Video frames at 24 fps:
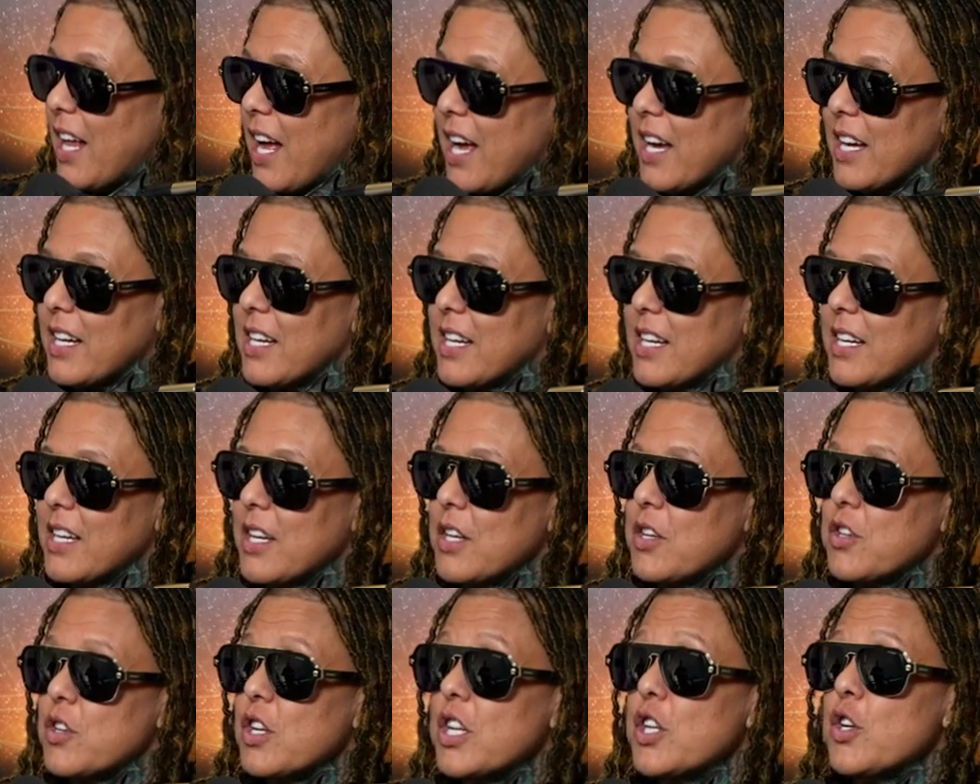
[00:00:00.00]
like yeah.
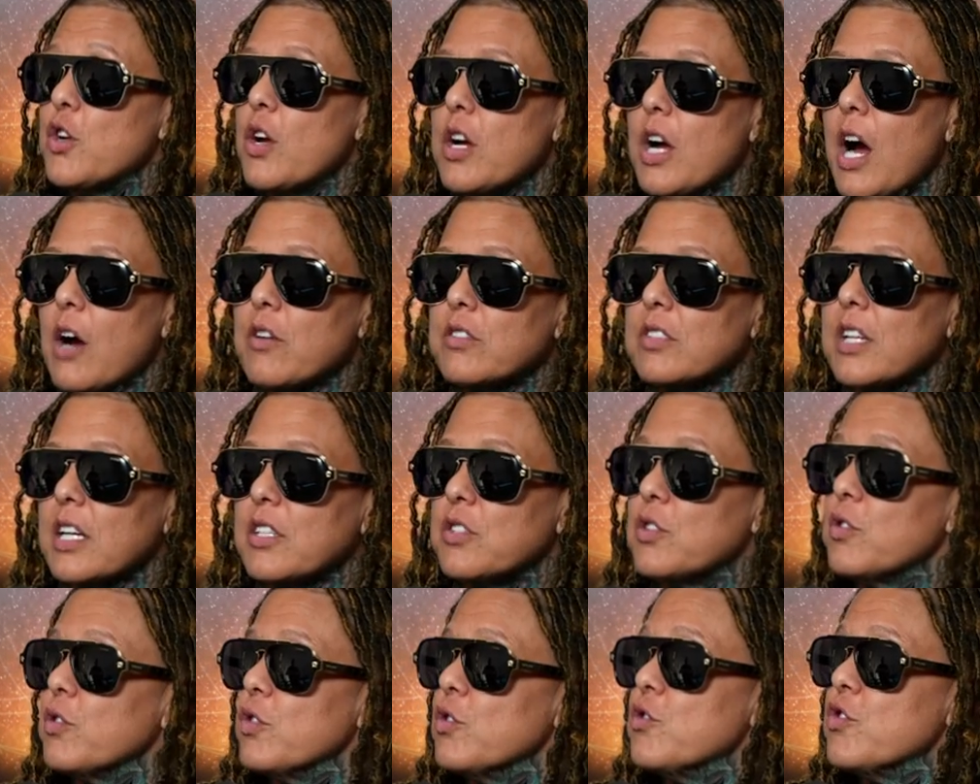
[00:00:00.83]
i was
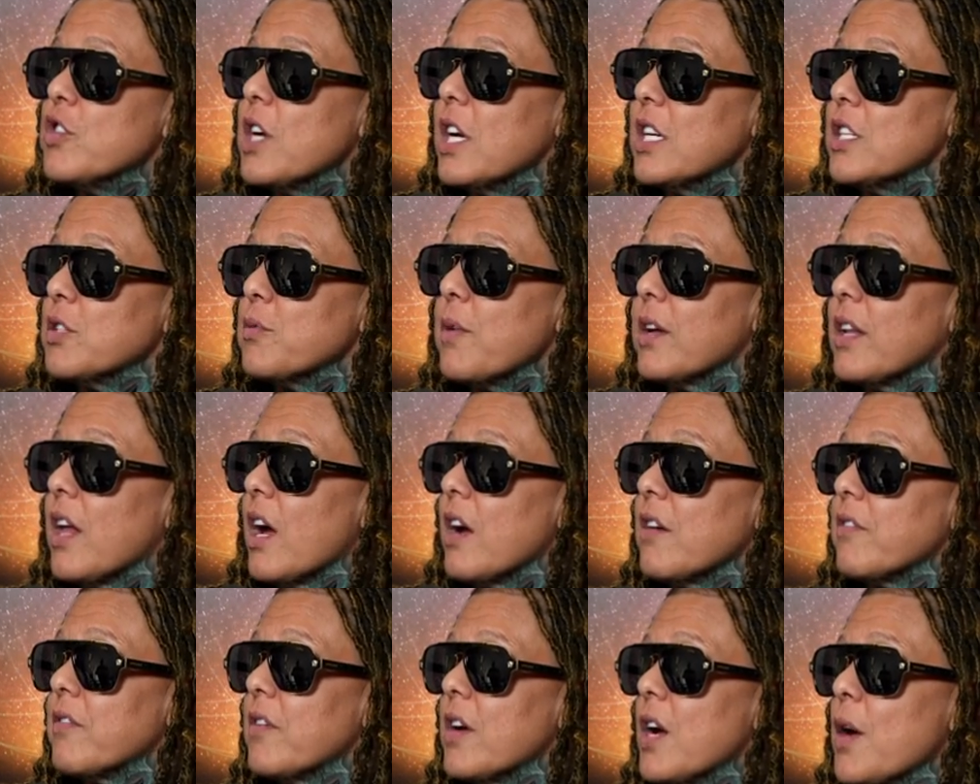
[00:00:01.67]
like dude you changed my
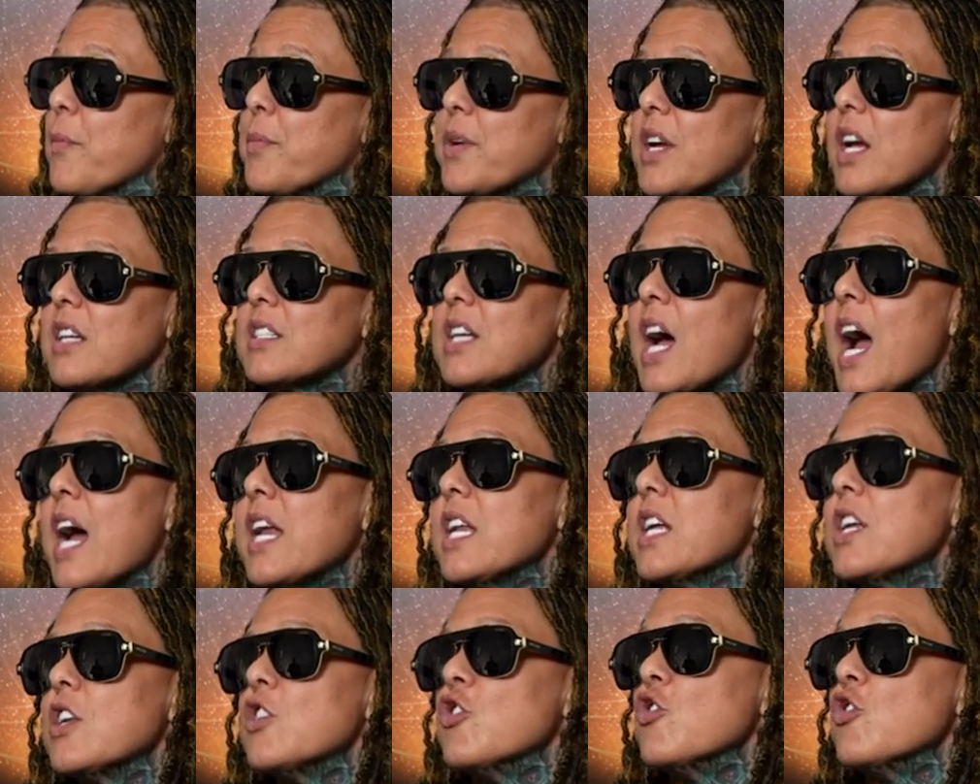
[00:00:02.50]
life because i
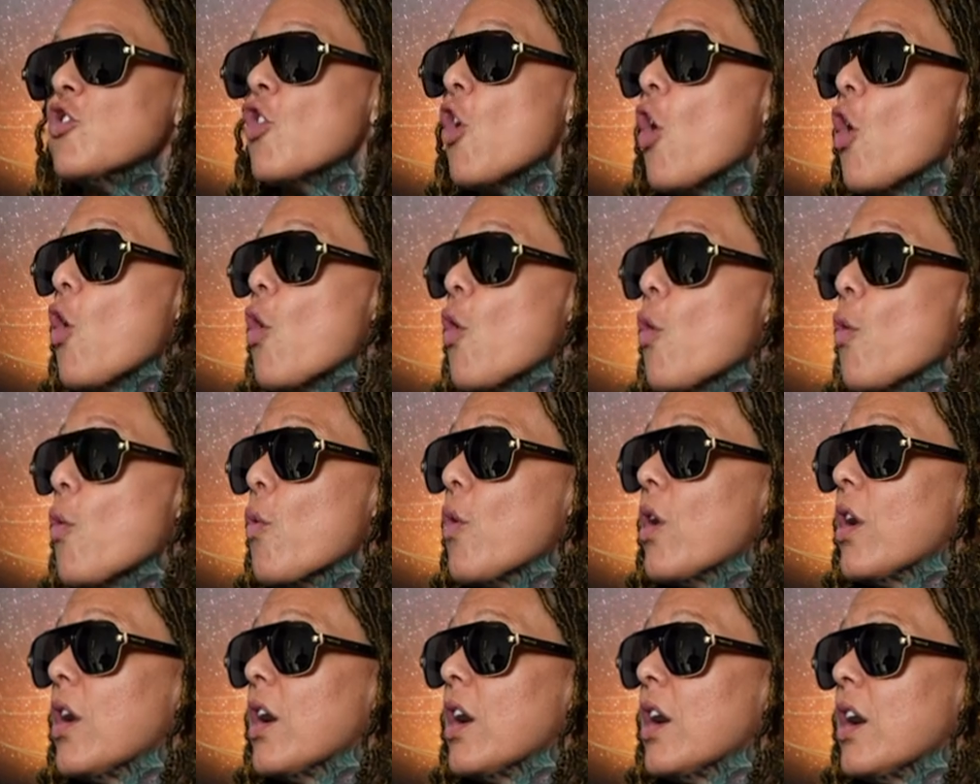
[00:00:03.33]
didn't know
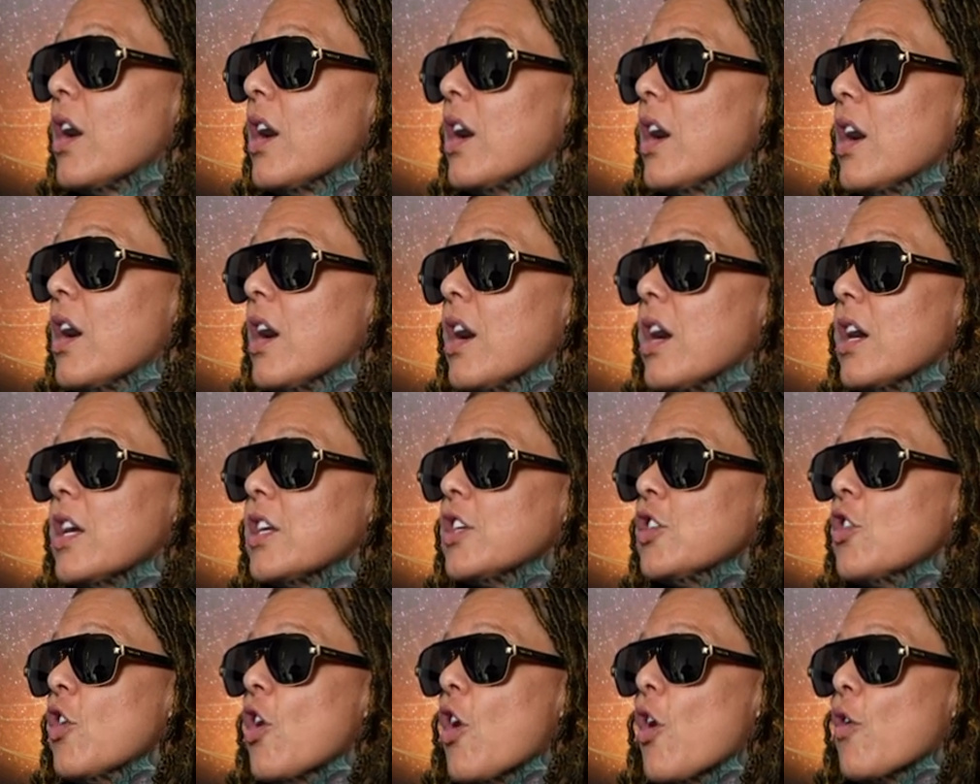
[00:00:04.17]

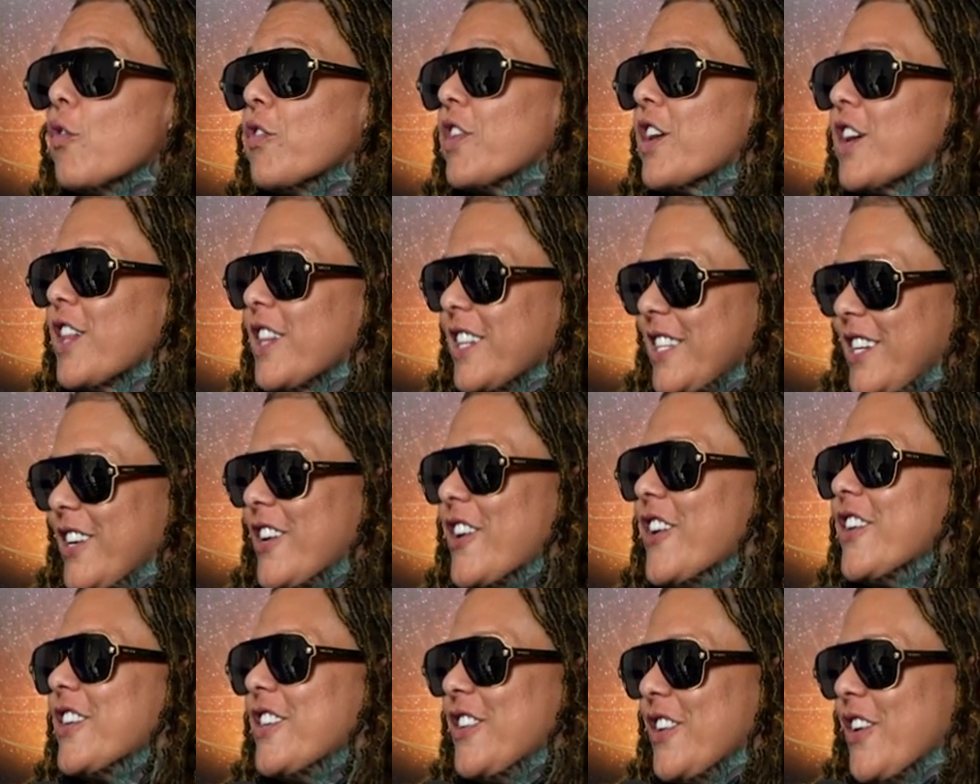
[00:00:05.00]
you know the
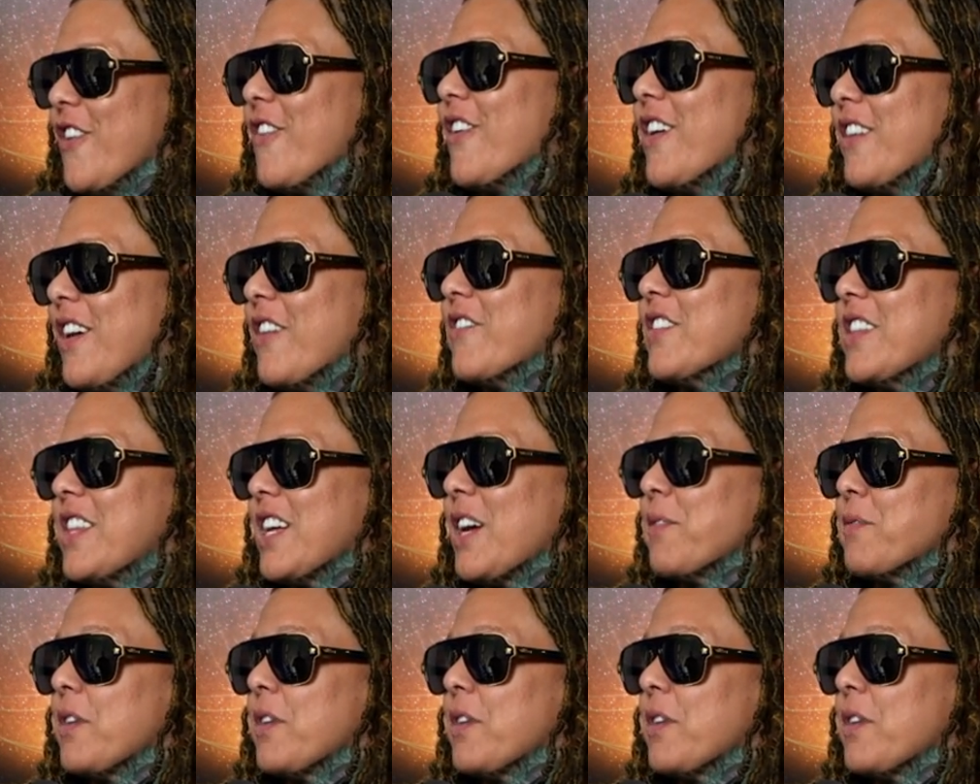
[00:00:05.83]
cleaner you know everything yep.